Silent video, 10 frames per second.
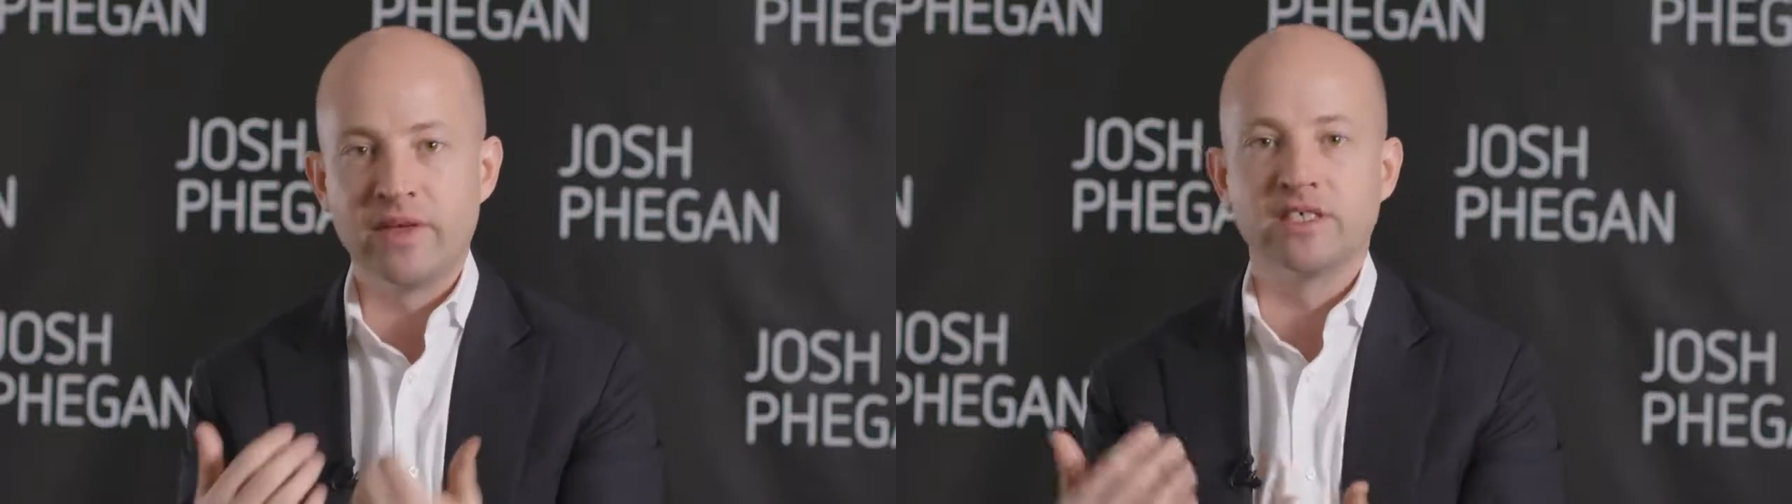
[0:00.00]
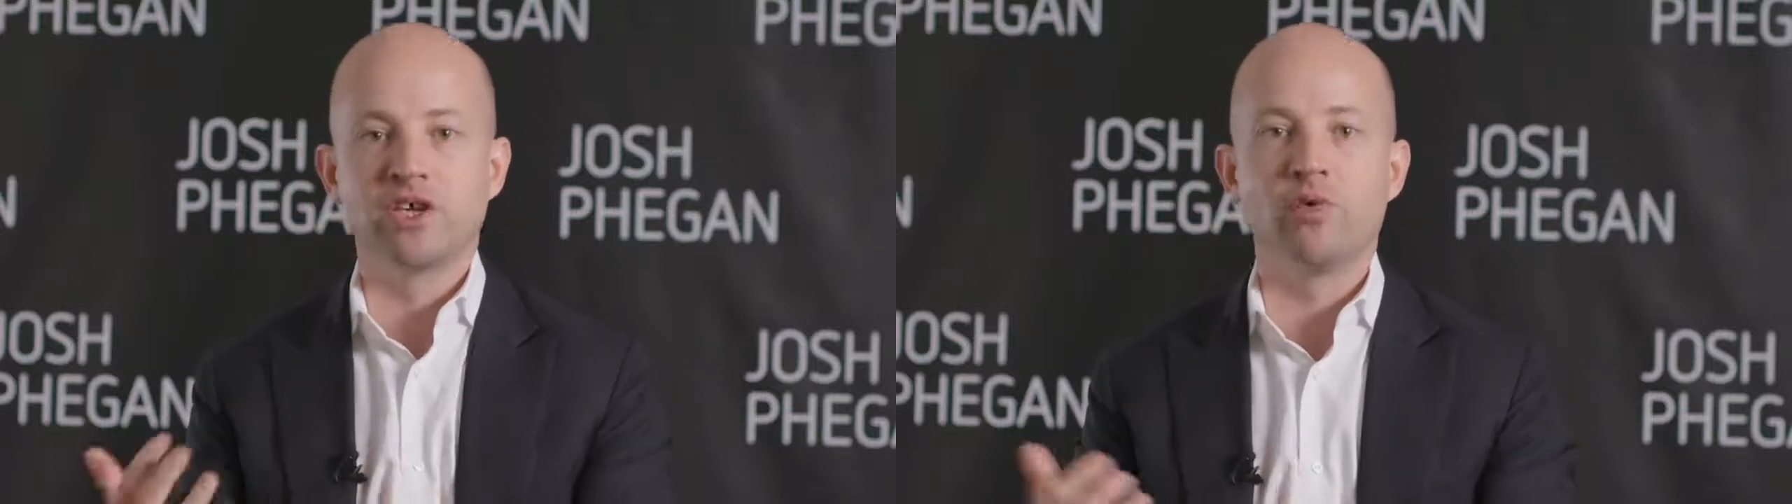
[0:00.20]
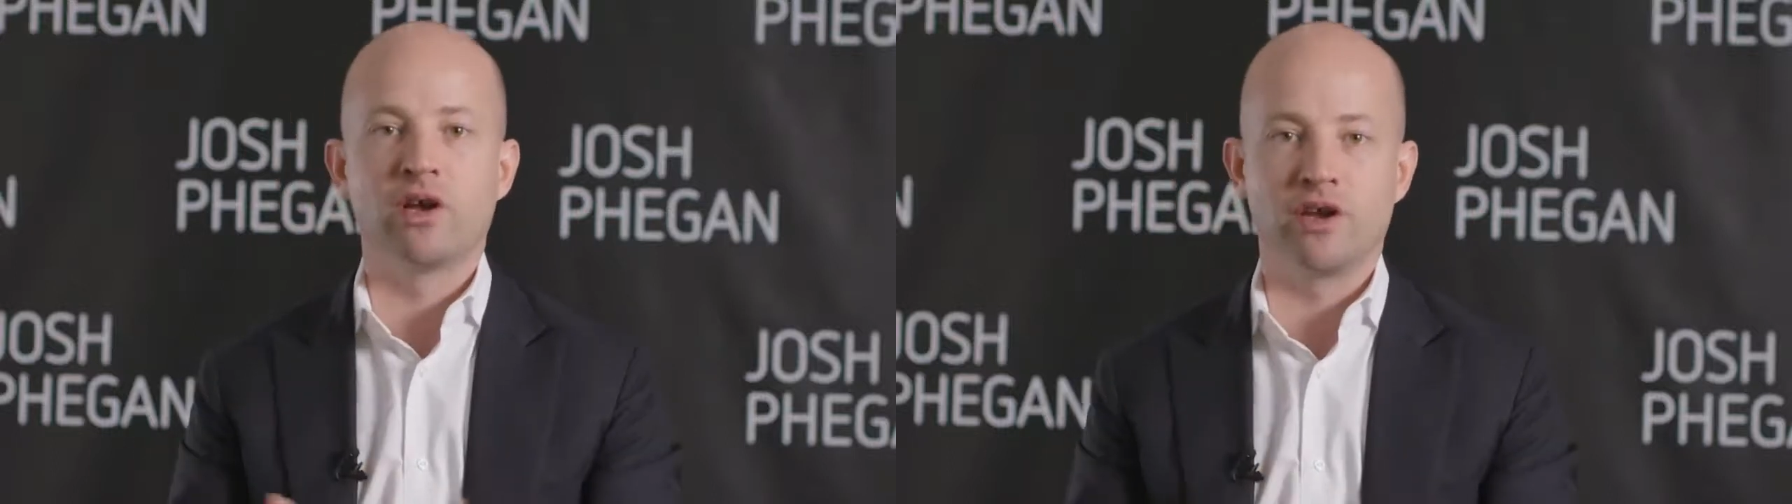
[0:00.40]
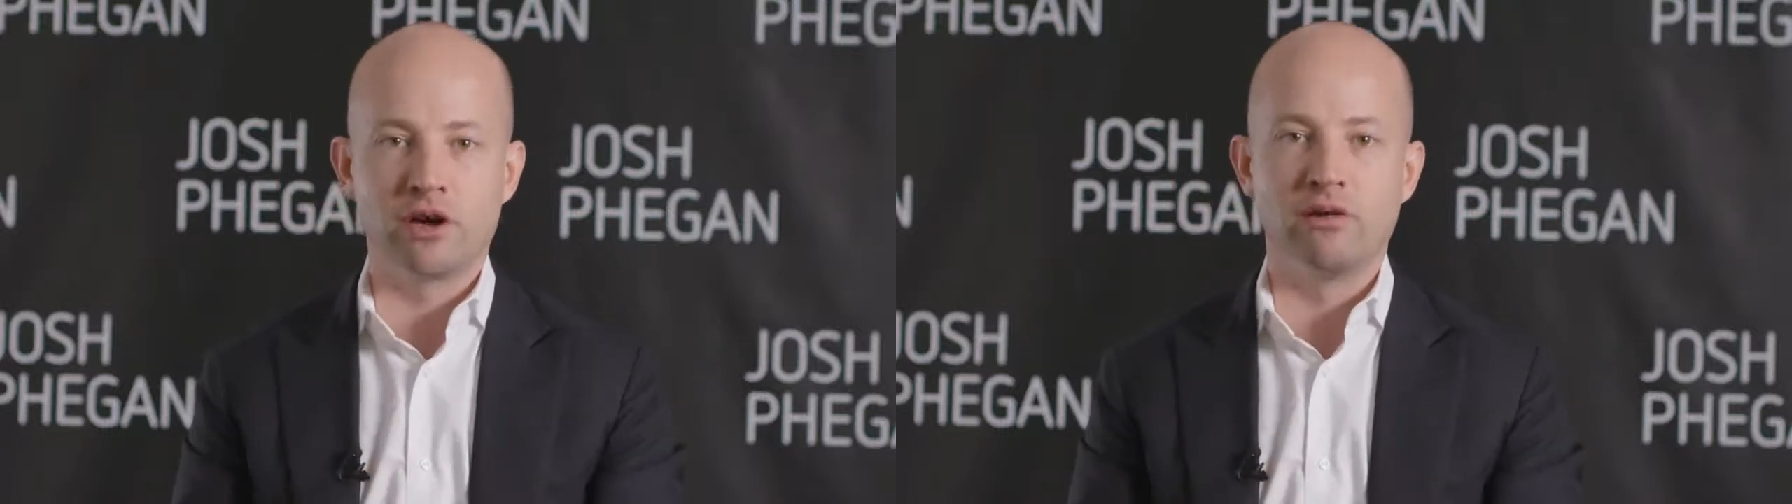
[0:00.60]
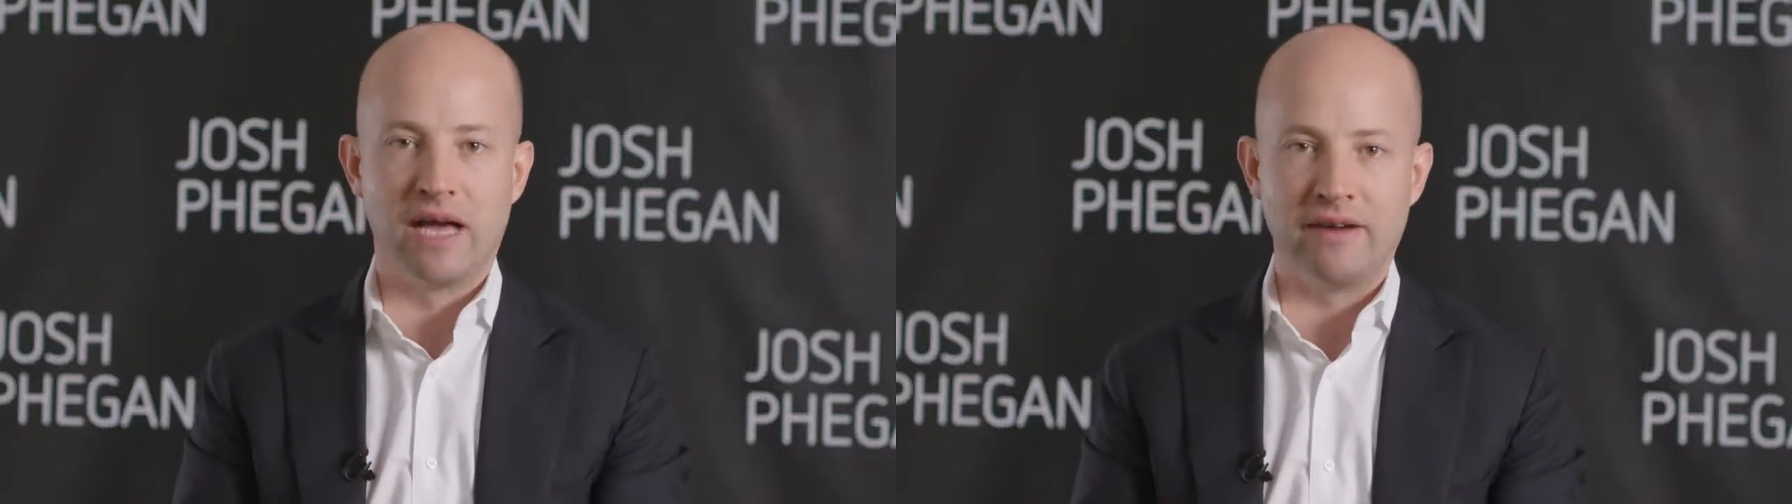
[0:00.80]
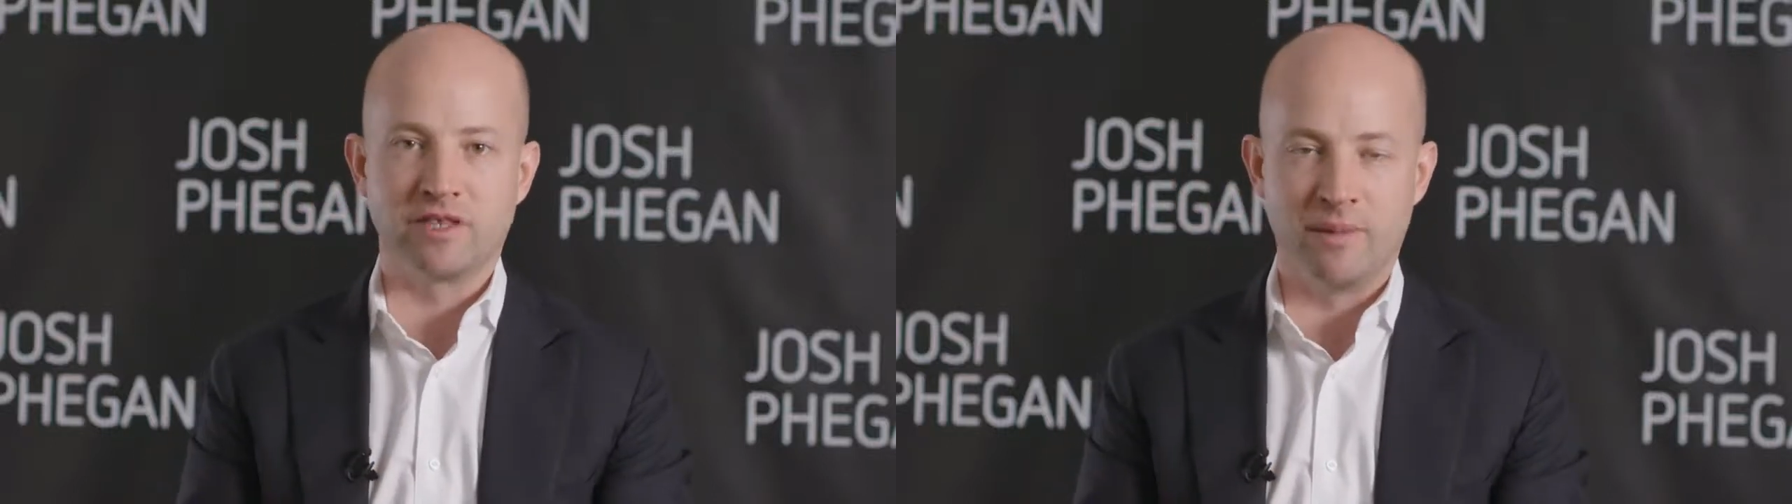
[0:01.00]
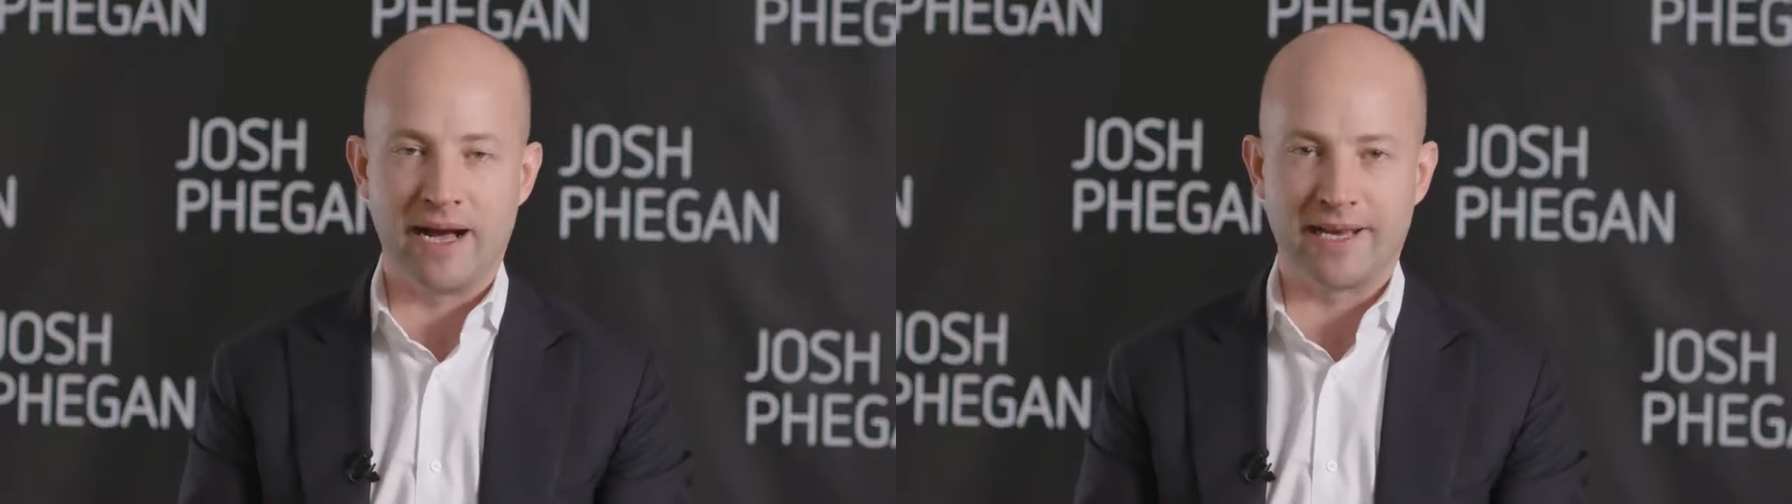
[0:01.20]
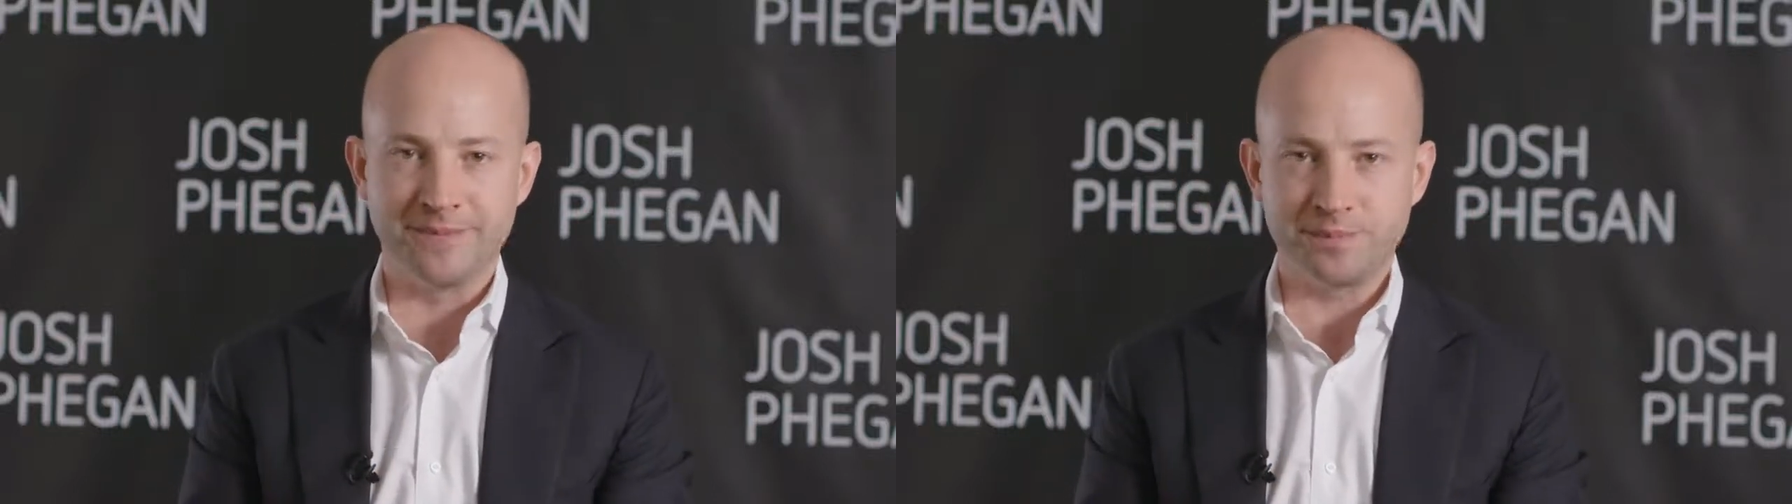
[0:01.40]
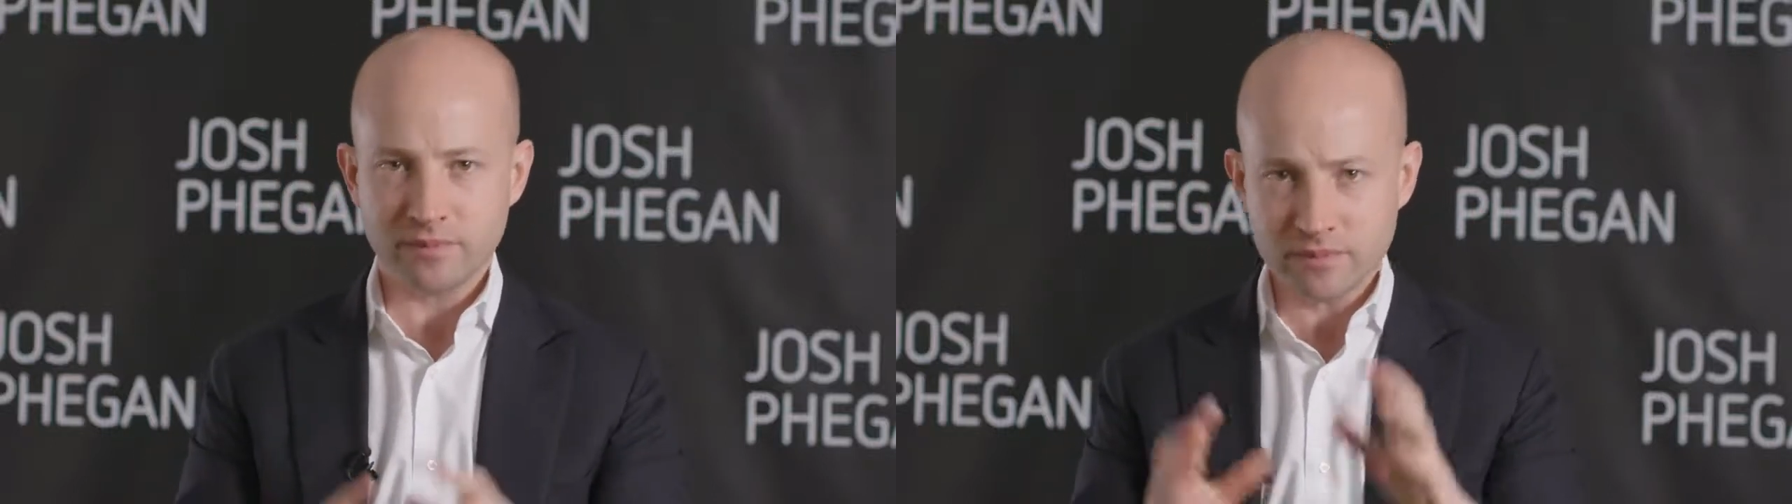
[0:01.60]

as though we're going to go live to market.